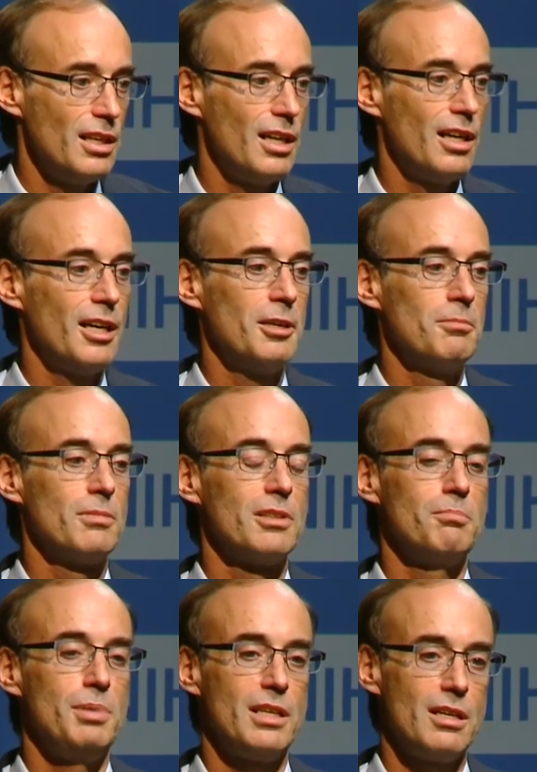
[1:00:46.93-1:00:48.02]
Um,
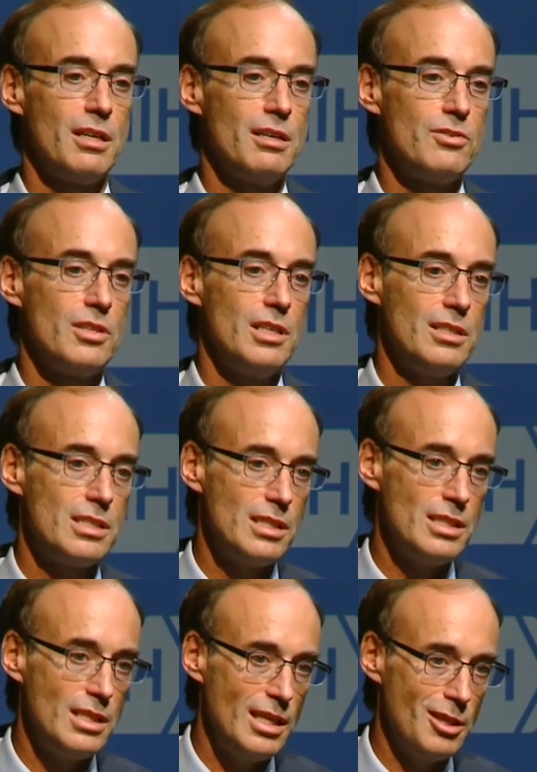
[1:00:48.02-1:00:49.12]
because it's
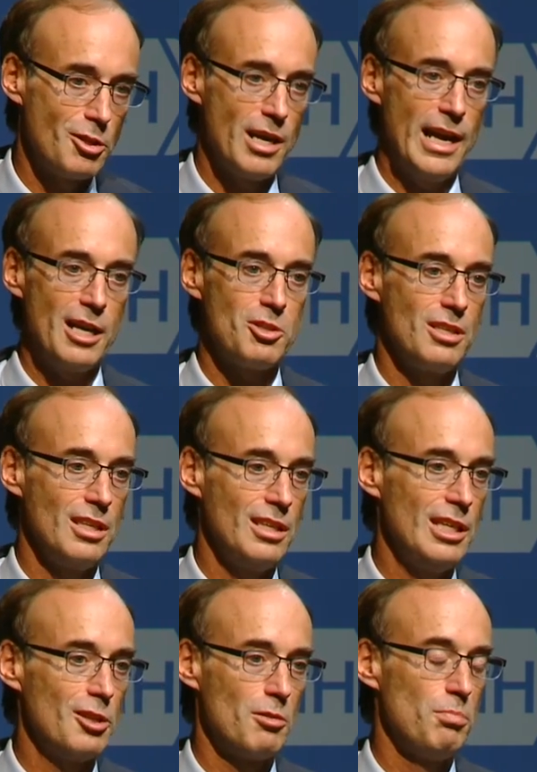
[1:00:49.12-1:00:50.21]
the interaction
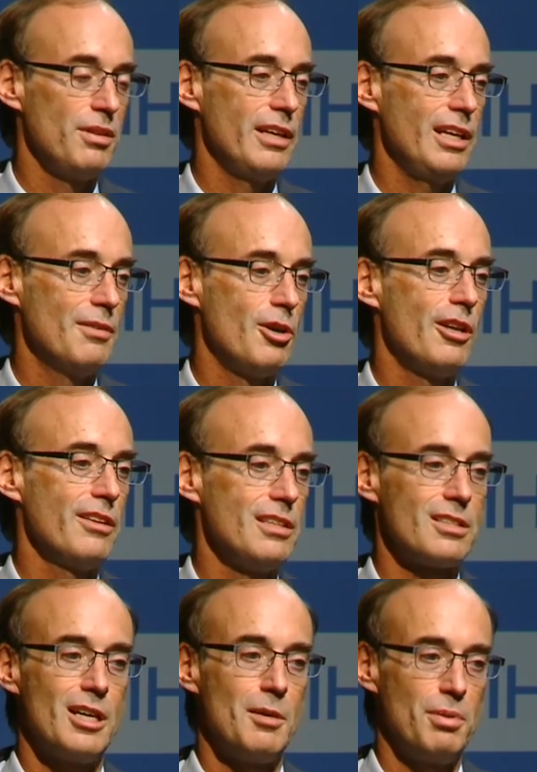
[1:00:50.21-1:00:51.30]
and interplay of all
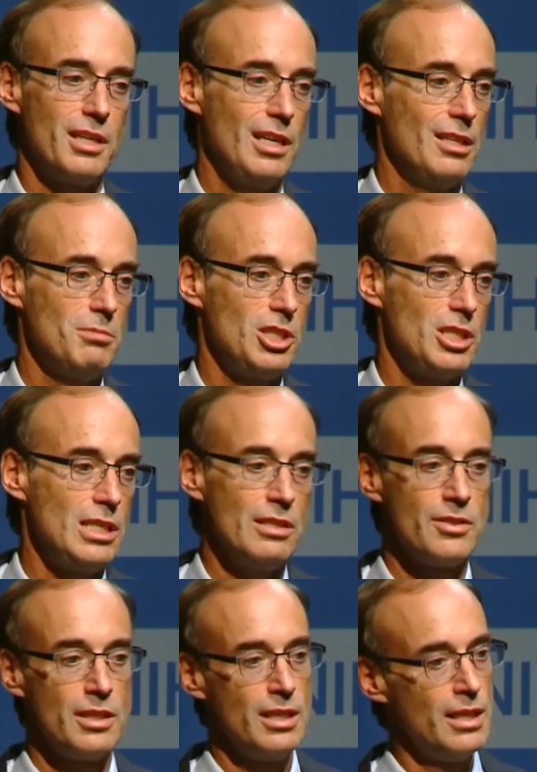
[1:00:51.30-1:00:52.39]
these complicated
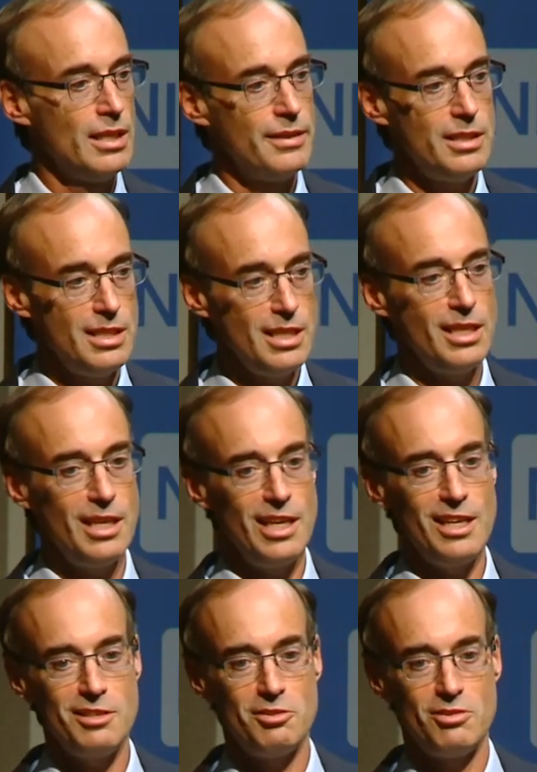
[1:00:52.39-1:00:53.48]
machines. The
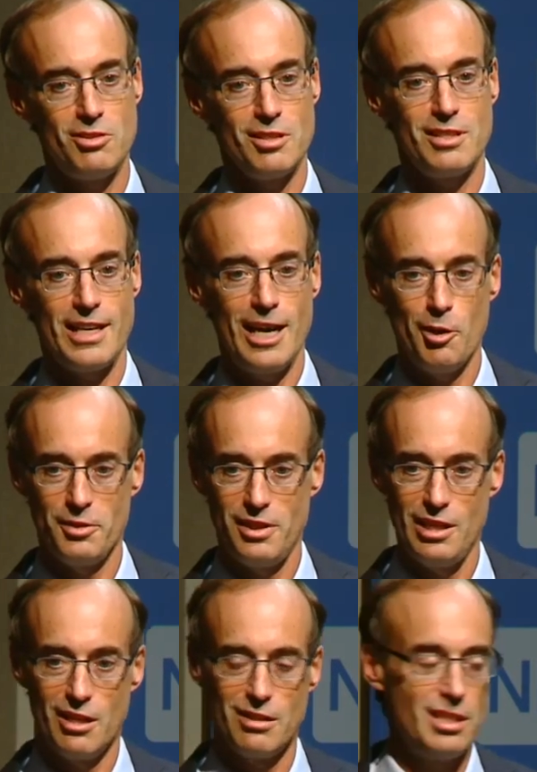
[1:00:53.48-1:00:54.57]
DNA is just out
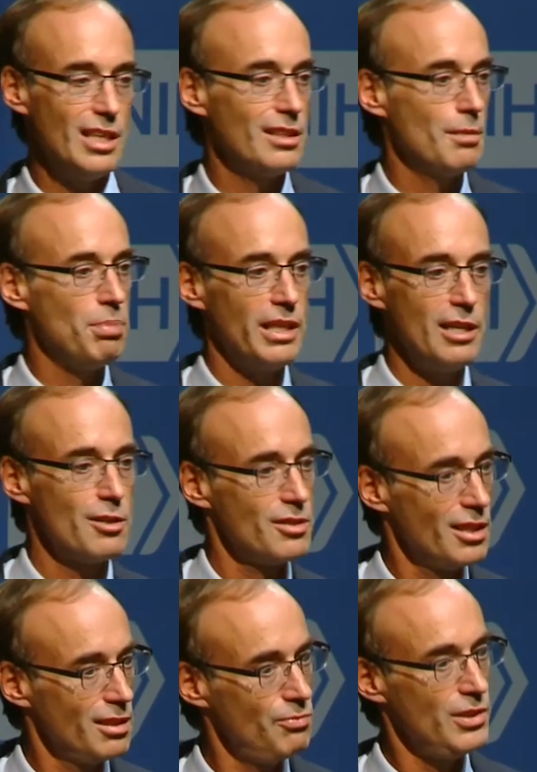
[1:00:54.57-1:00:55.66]
there to get the players
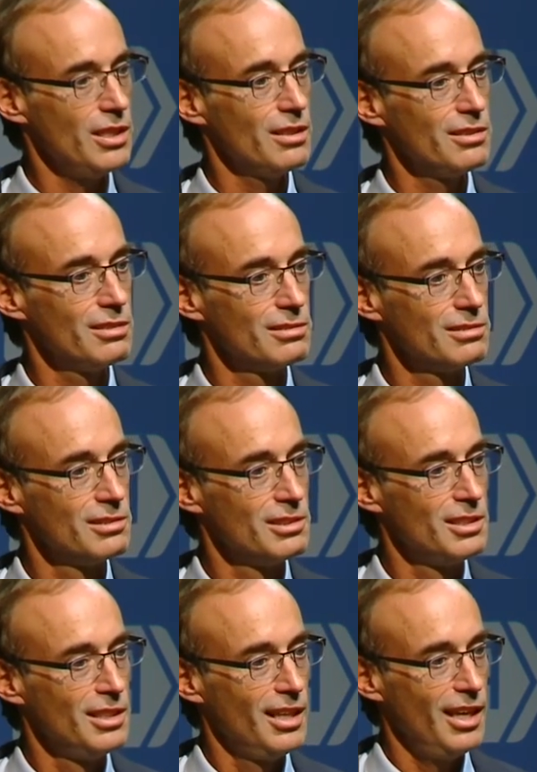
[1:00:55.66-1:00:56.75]
on the field.
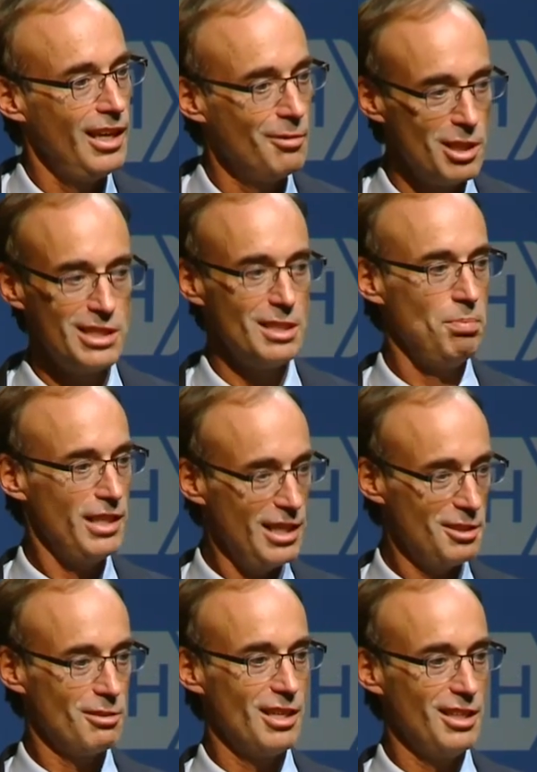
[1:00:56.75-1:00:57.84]
And once the
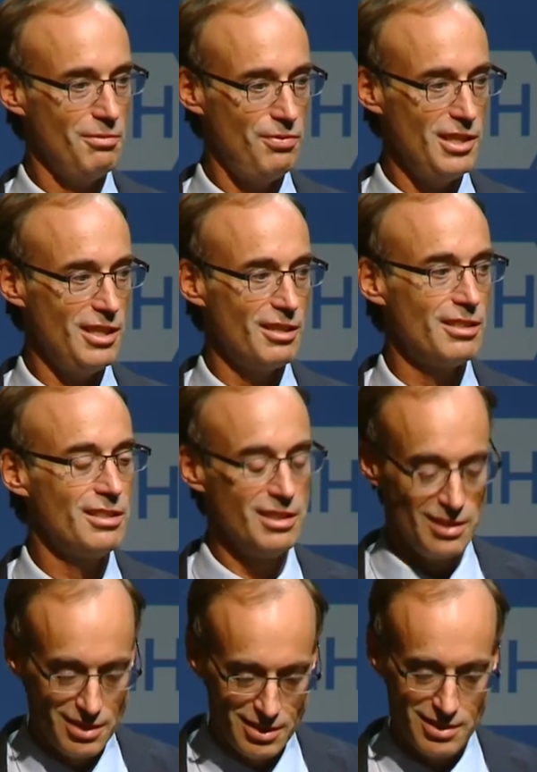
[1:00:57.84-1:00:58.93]
players are on the field,
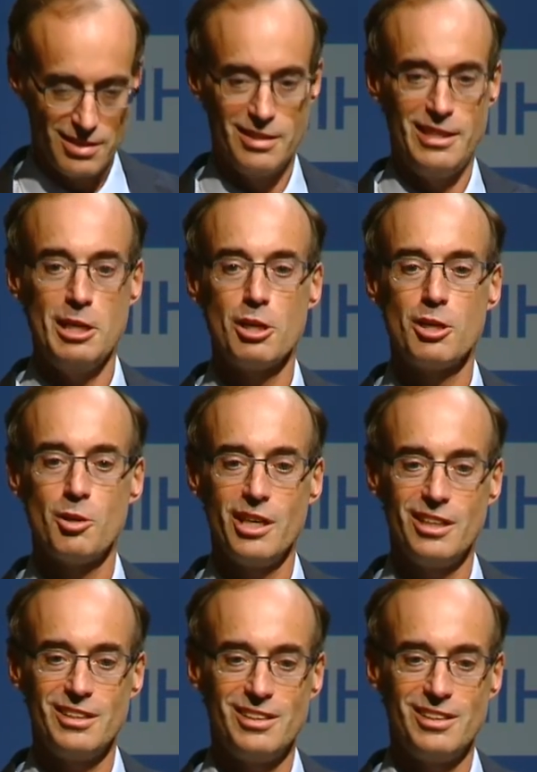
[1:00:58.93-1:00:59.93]
they are going